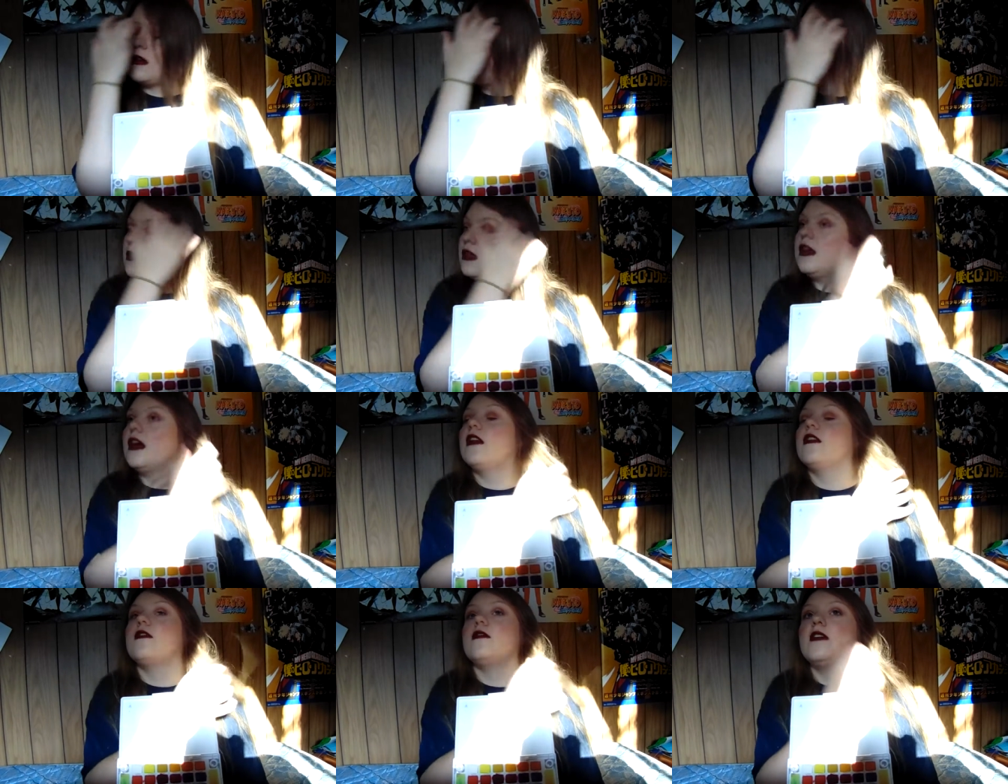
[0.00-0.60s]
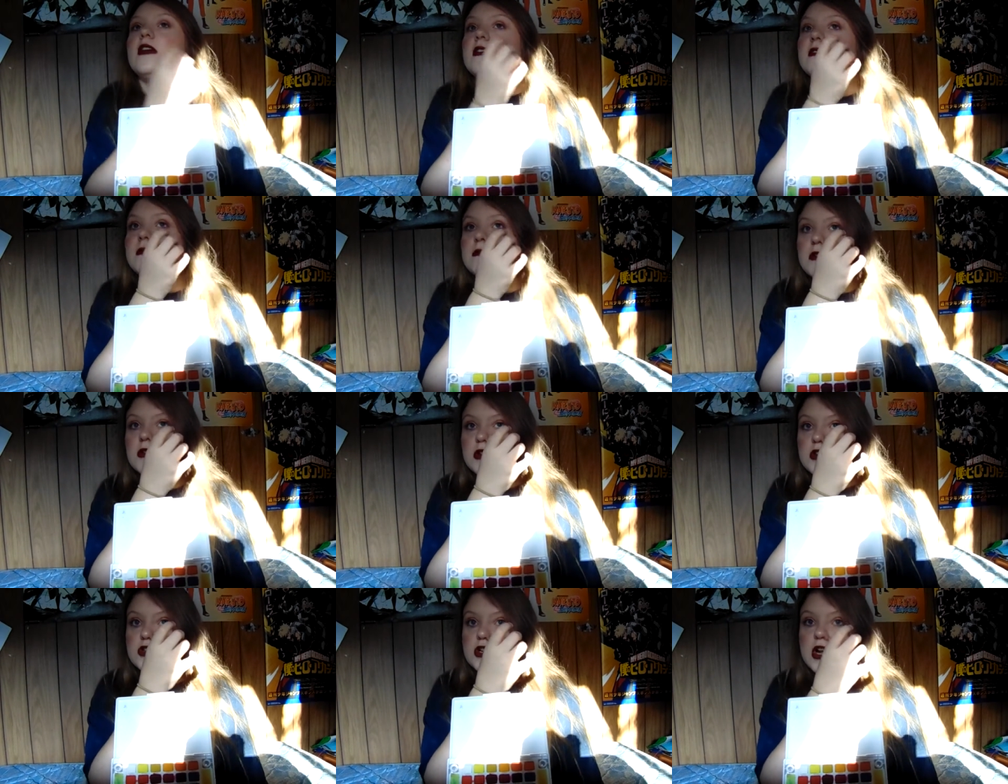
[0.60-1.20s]
The other things I'm
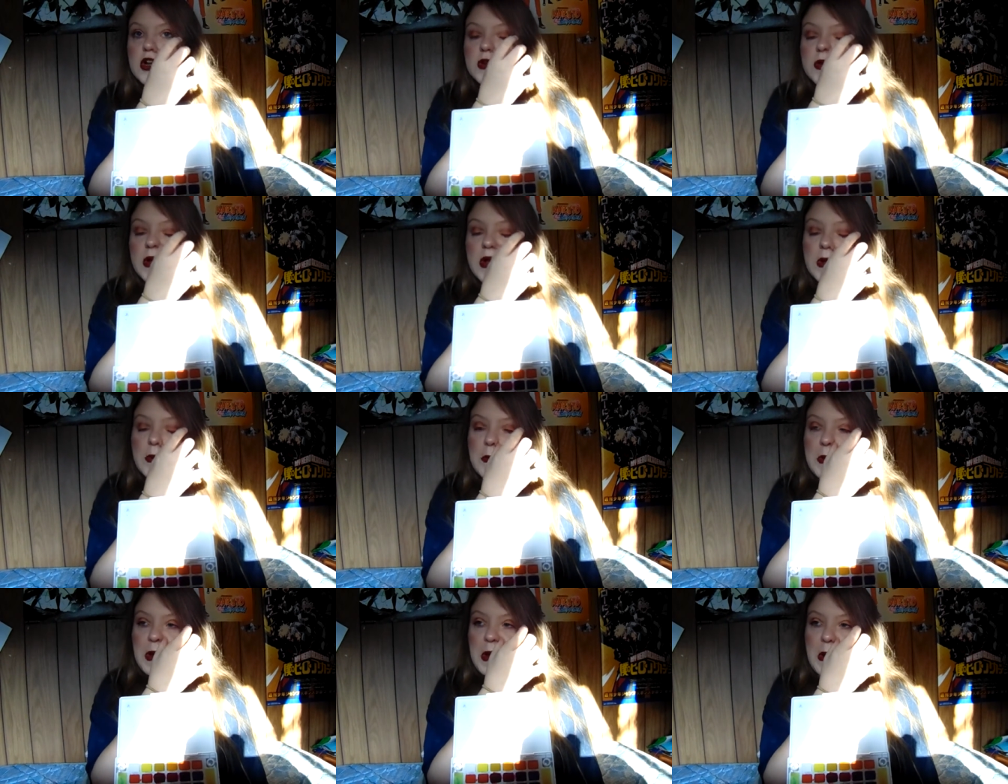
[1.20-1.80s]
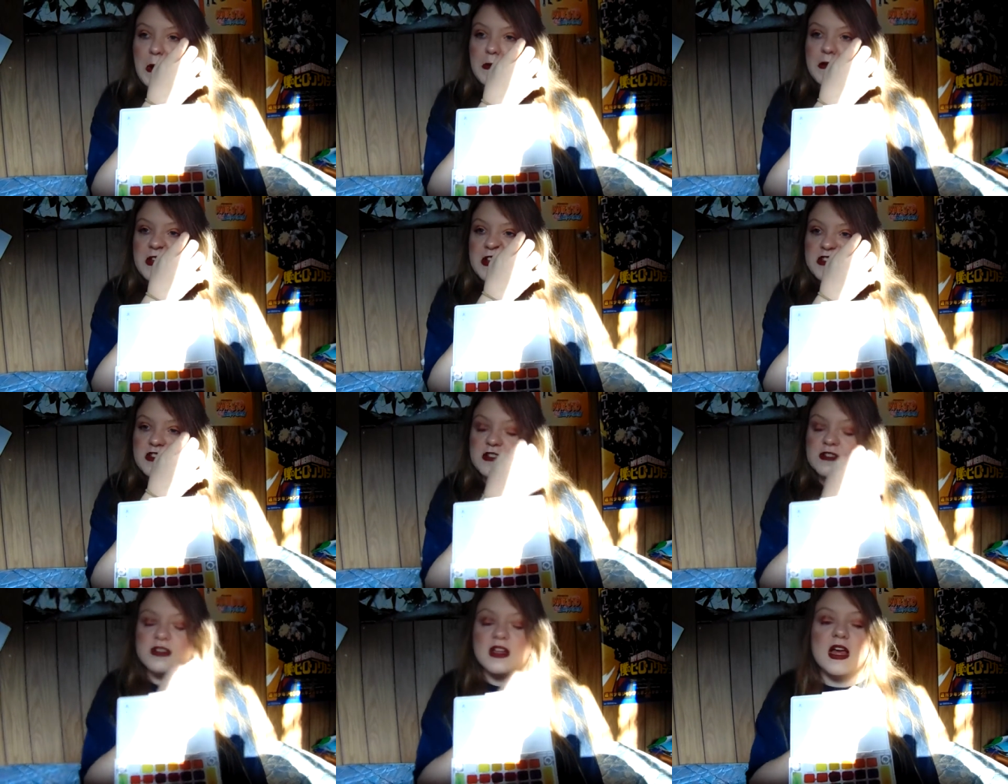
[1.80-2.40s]
going to show you. Oh, my nose
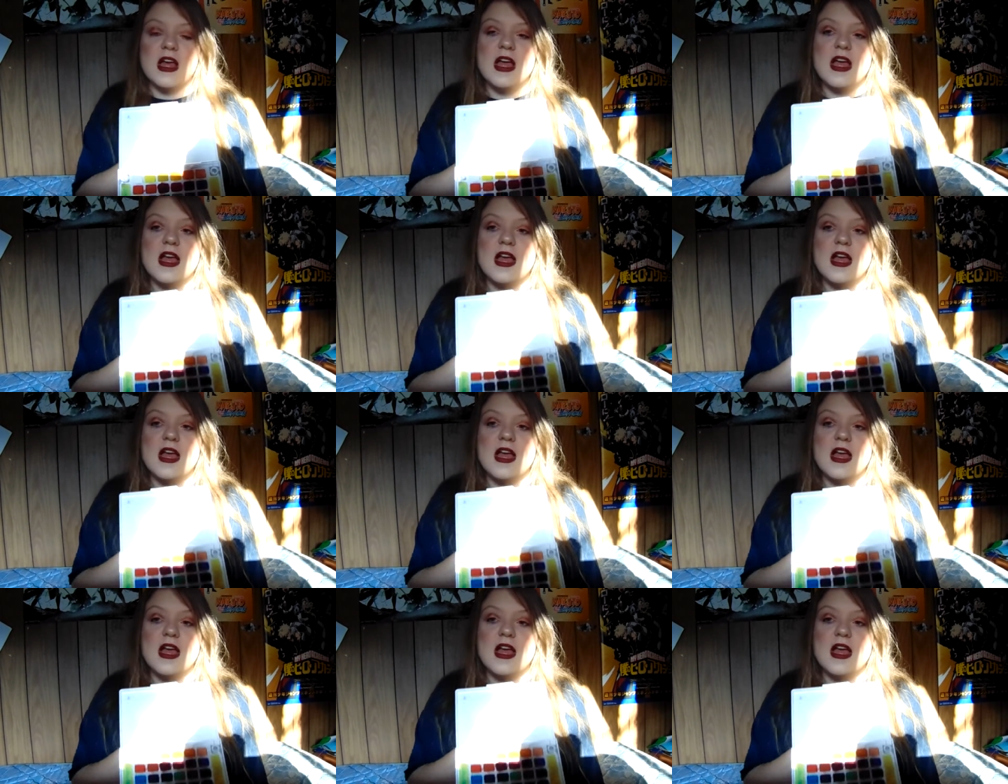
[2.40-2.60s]
is just...